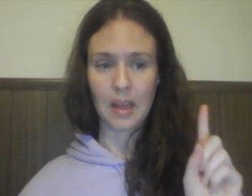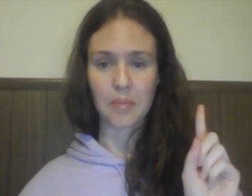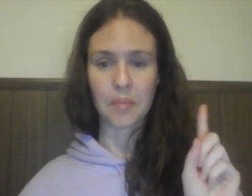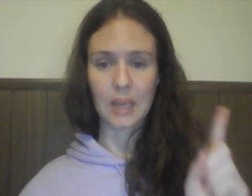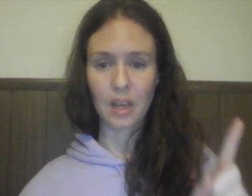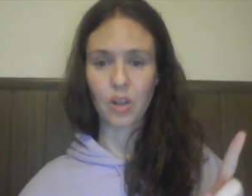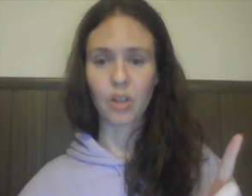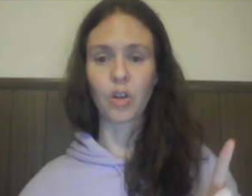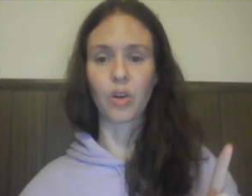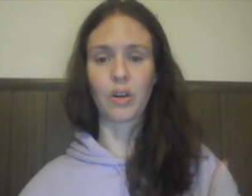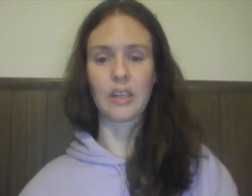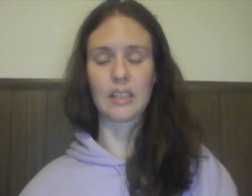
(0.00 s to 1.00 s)

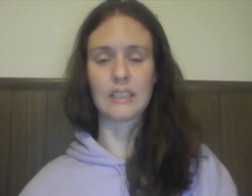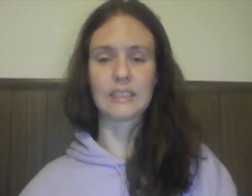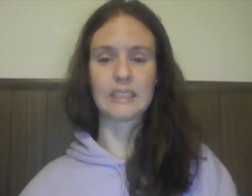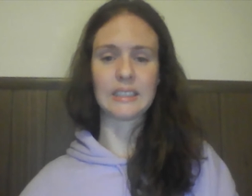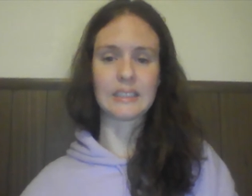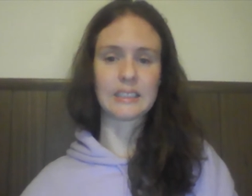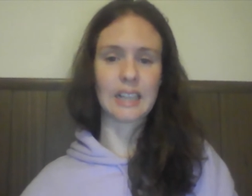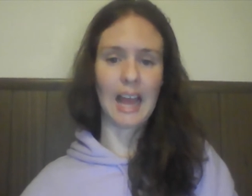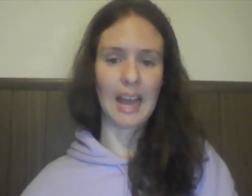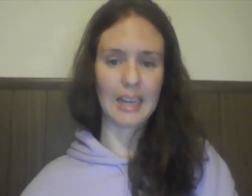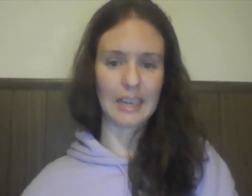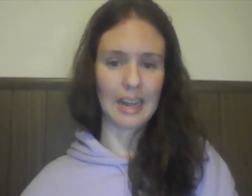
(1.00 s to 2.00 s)
bicolor is its
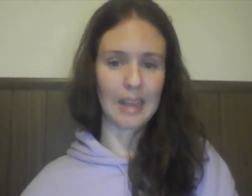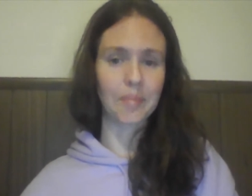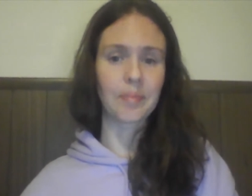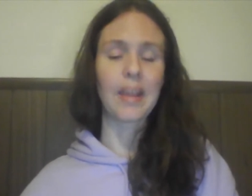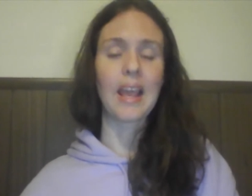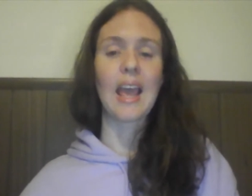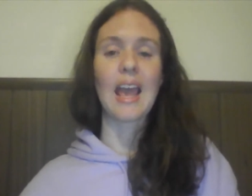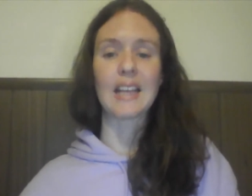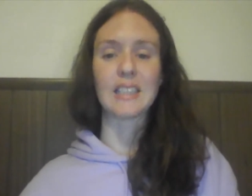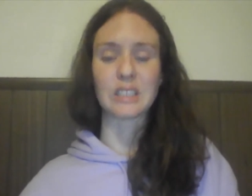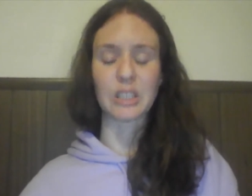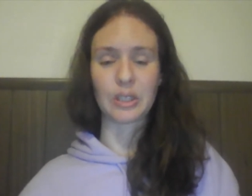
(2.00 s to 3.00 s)
Latin name.
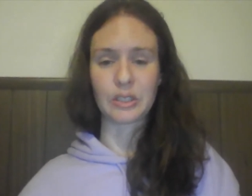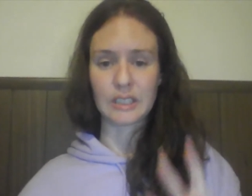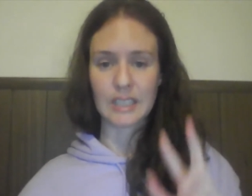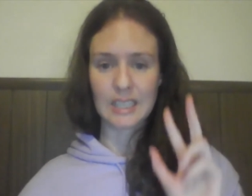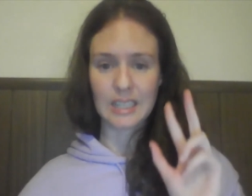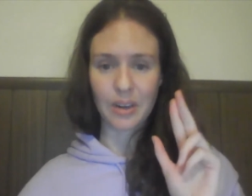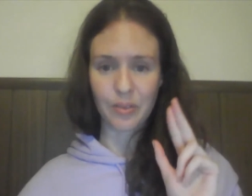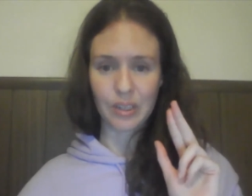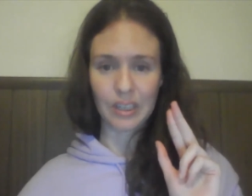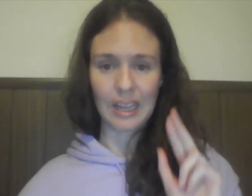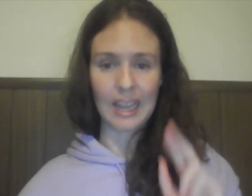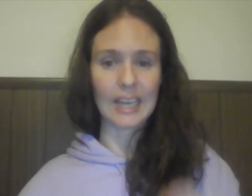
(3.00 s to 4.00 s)
And so you see they're
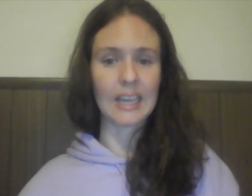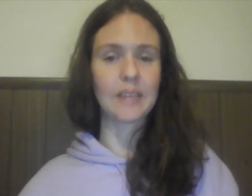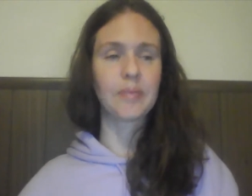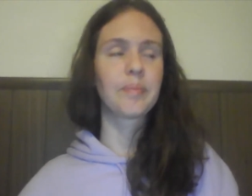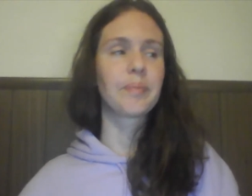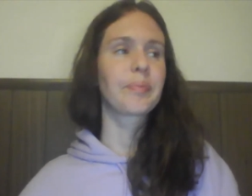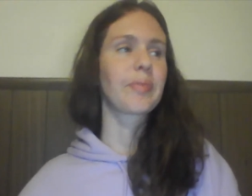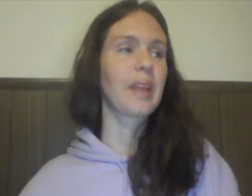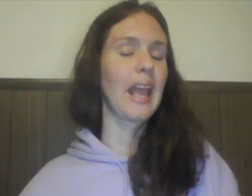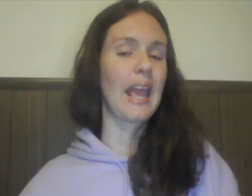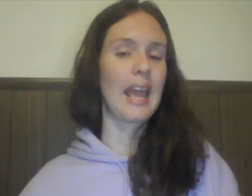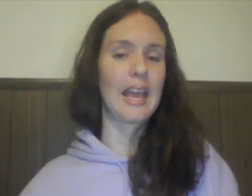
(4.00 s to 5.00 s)
related.
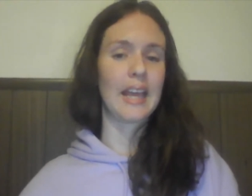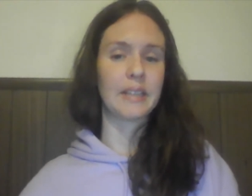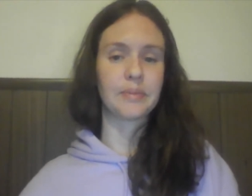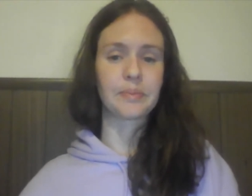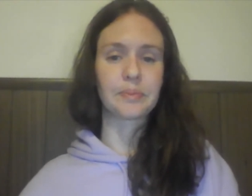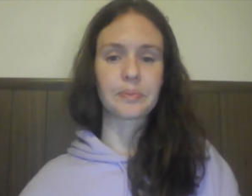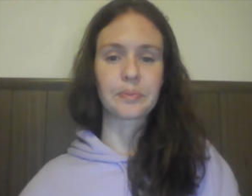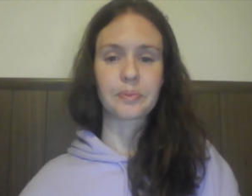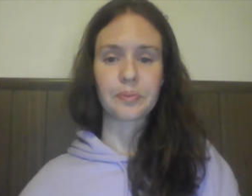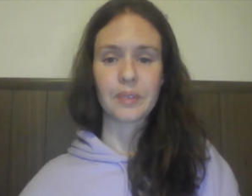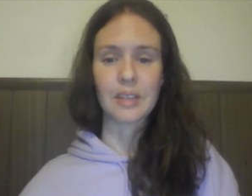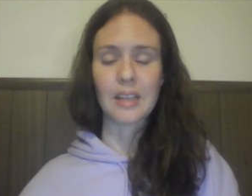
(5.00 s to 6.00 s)
And
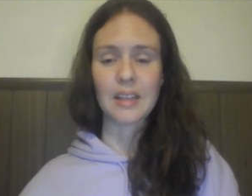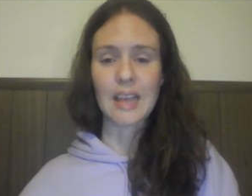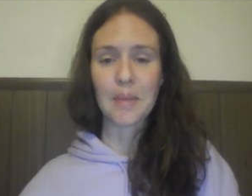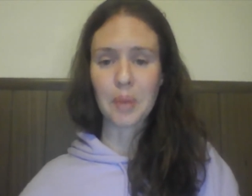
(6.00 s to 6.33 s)
they